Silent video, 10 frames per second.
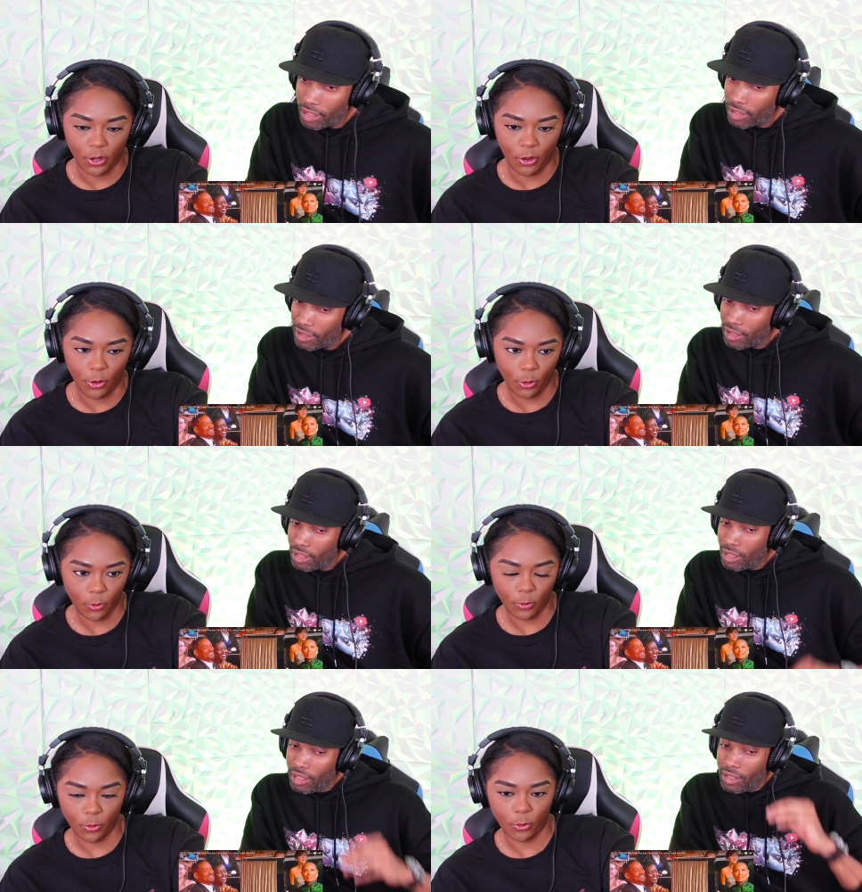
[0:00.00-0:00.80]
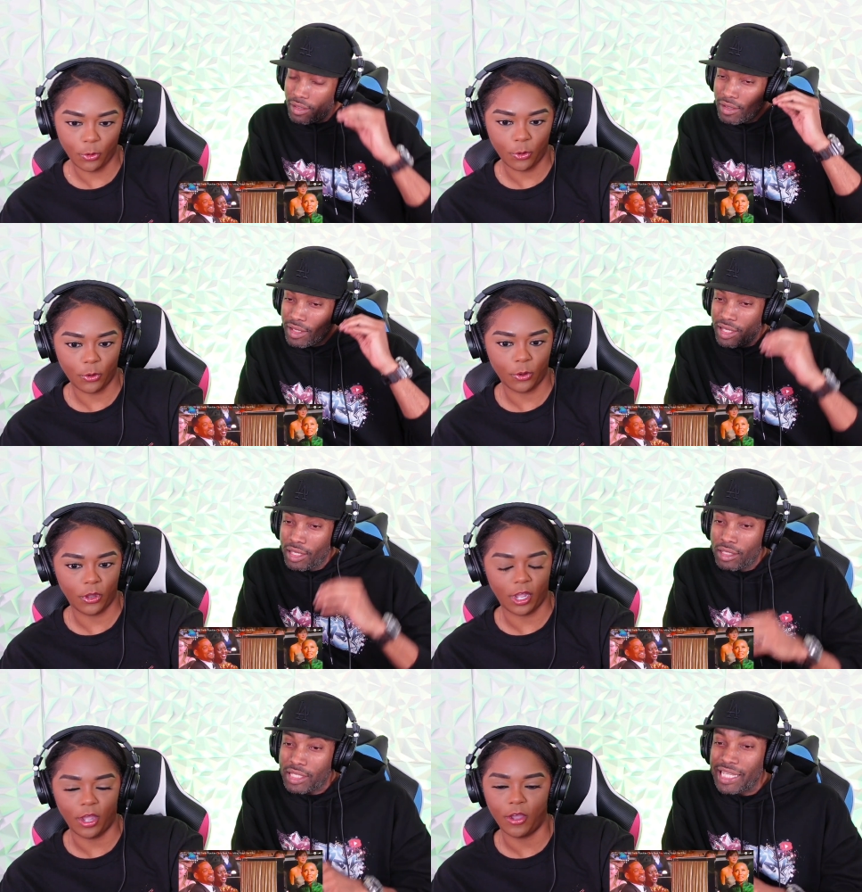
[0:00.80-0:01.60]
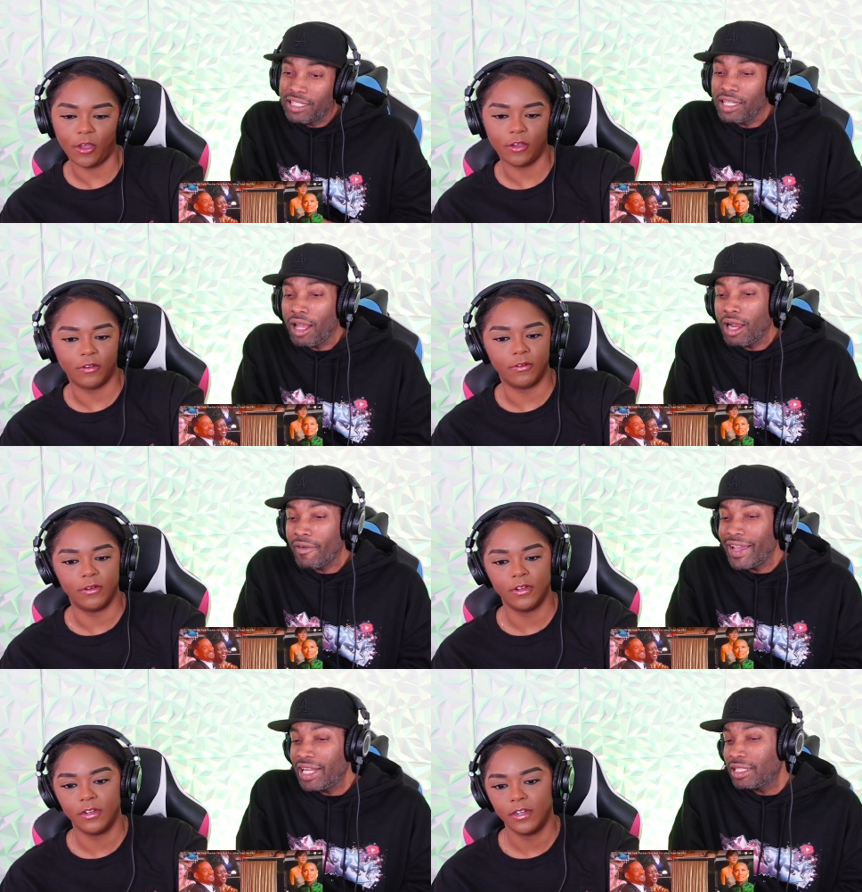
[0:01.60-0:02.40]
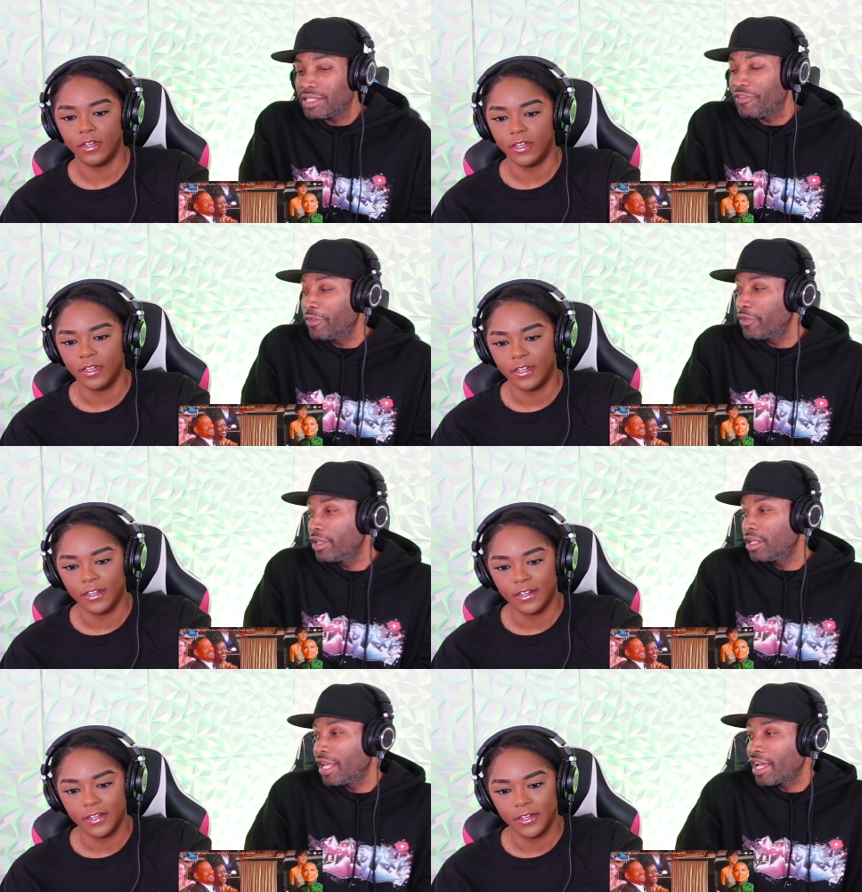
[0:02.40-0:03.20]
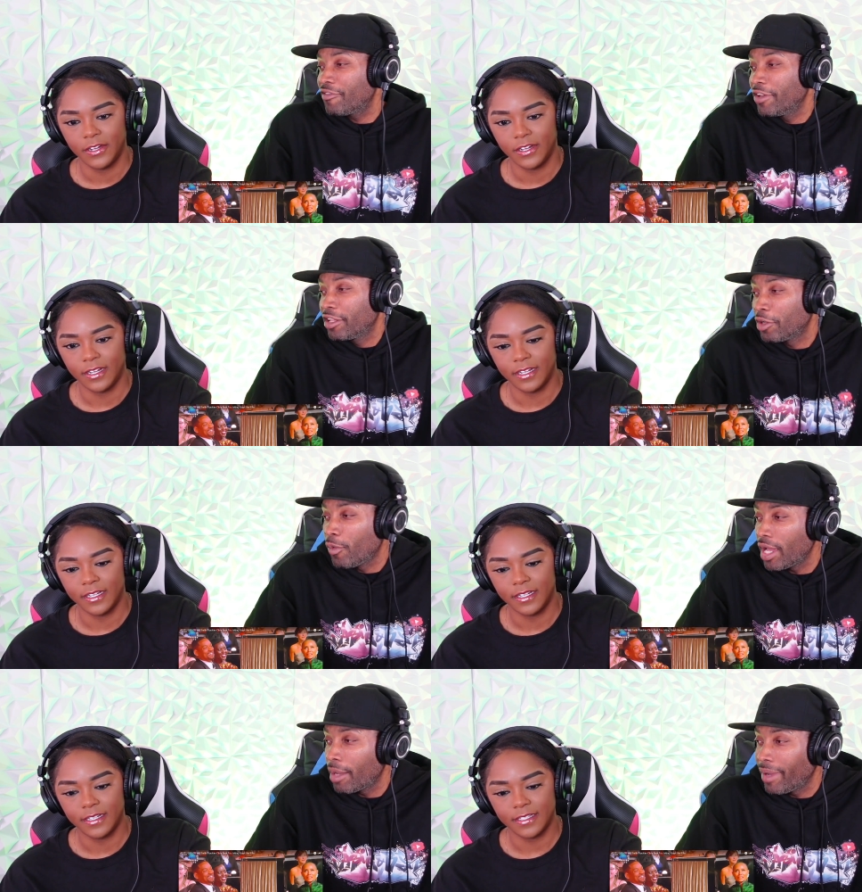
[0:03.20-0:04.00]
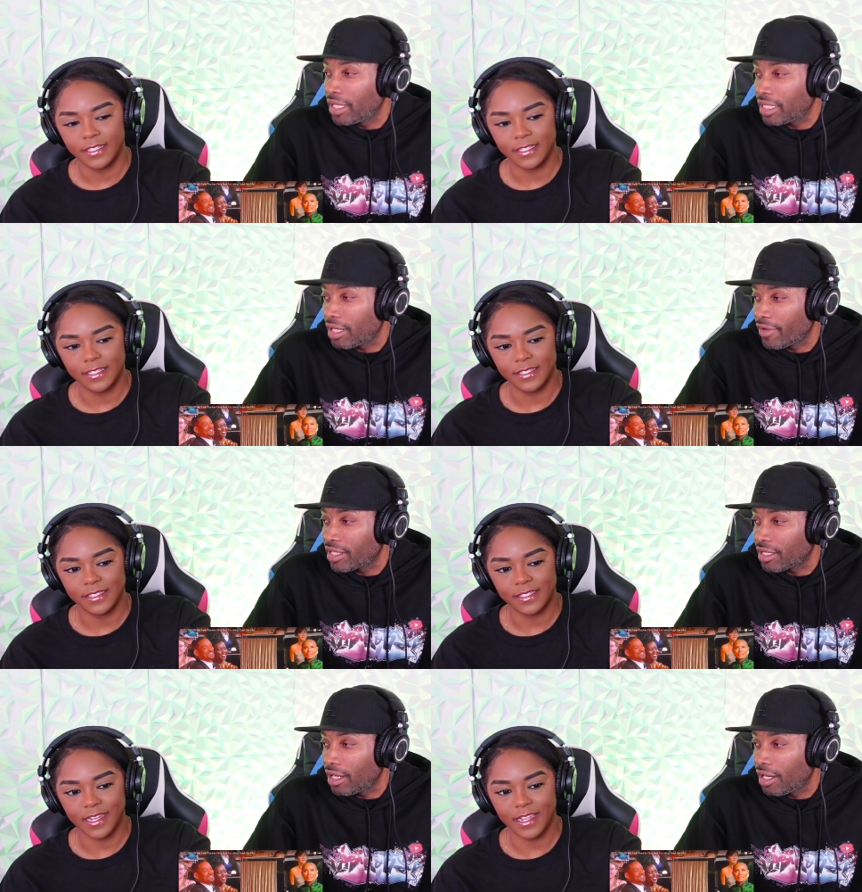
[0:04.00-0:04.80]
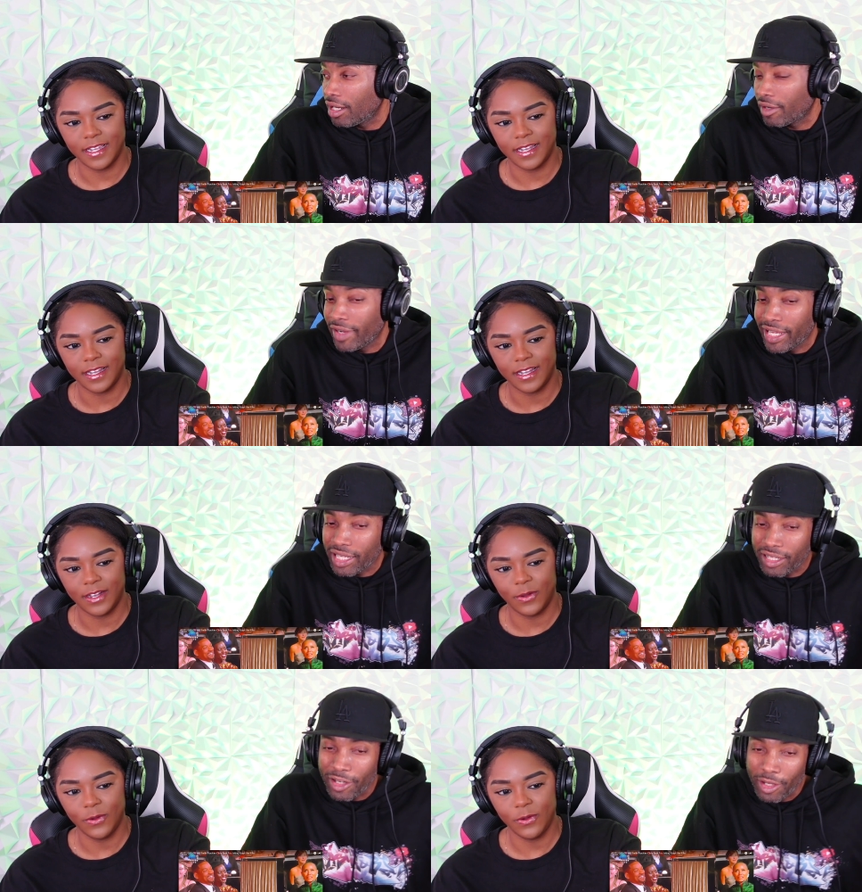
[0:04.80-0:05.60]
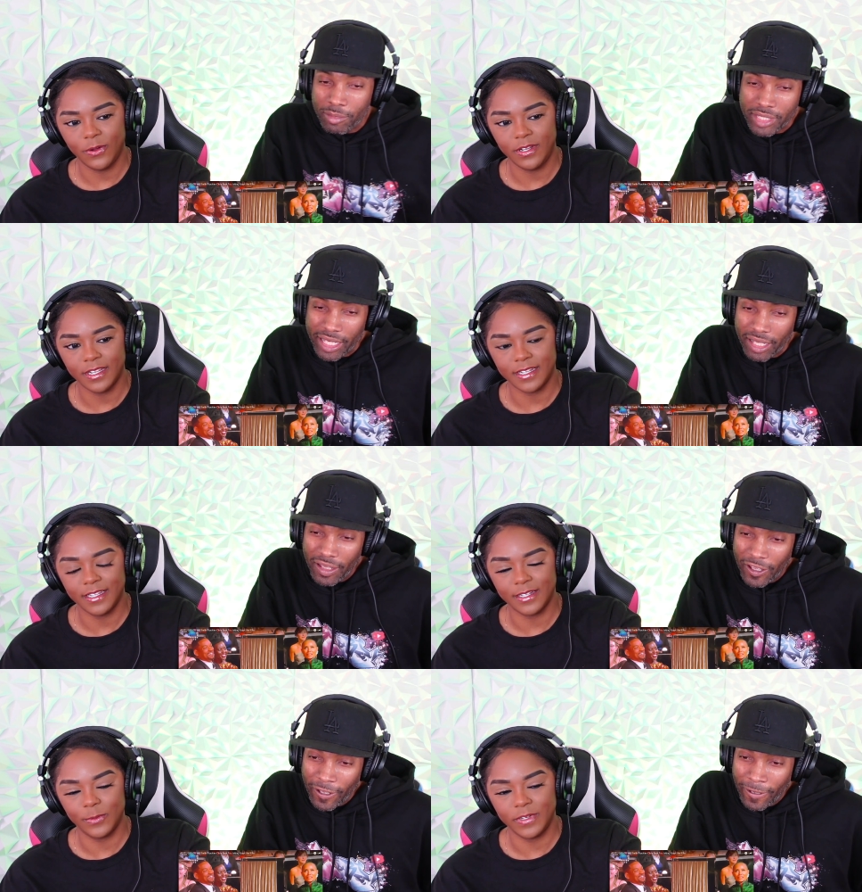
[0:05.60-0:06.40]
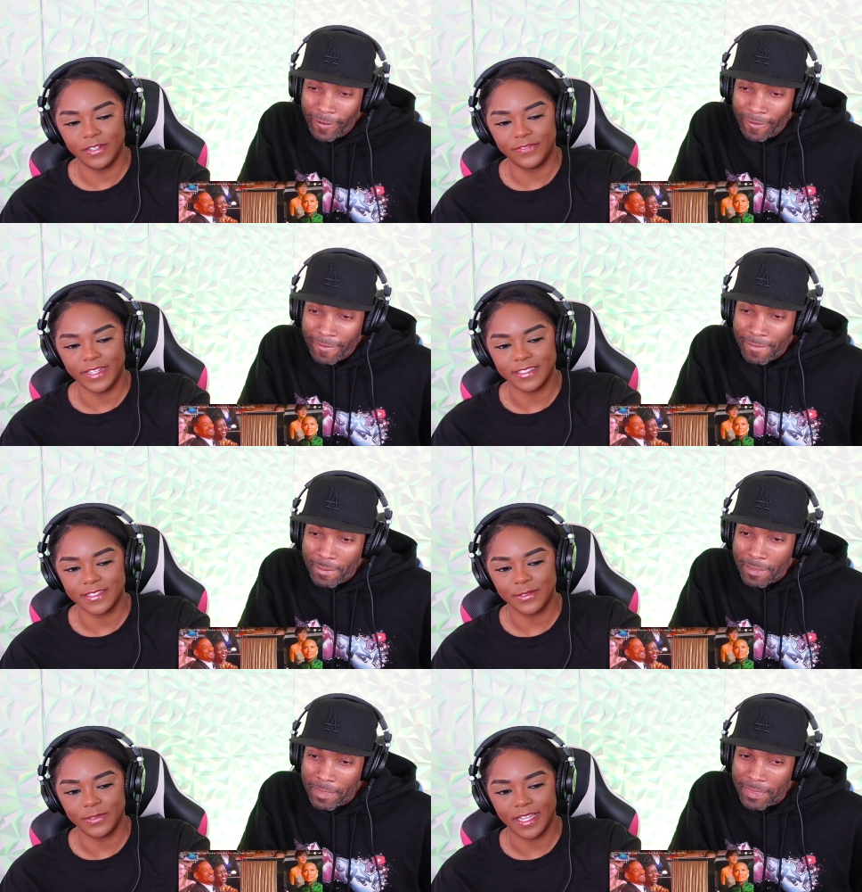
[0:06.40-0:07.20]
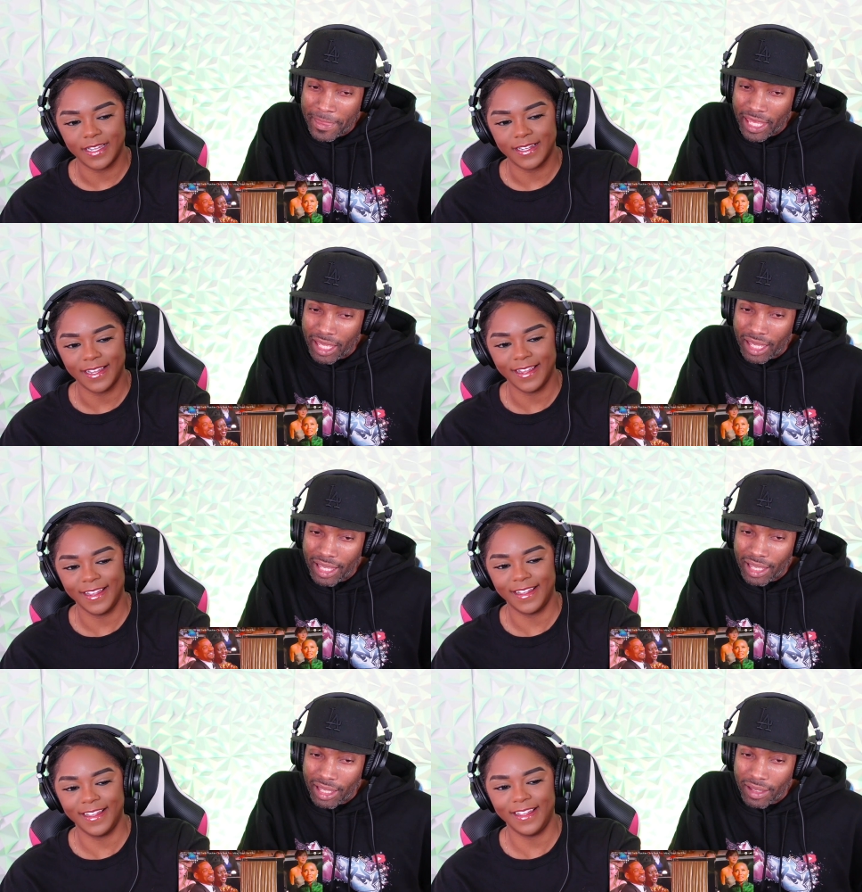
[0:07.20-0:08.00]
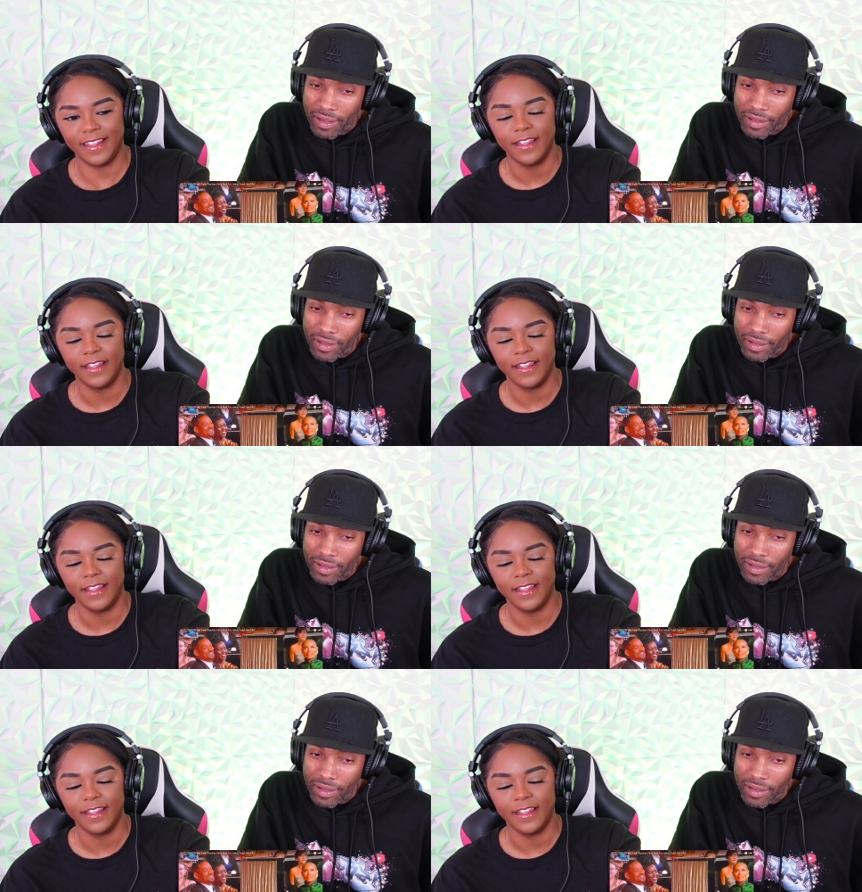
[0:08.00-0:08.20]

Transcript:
Speaker 1: Oh. See, oh. she already feeling like feeling a way about that right there yeah. already. You oh, know what I'm oh, saying? Look,
Speaker 2: look at Will face too, like yeah,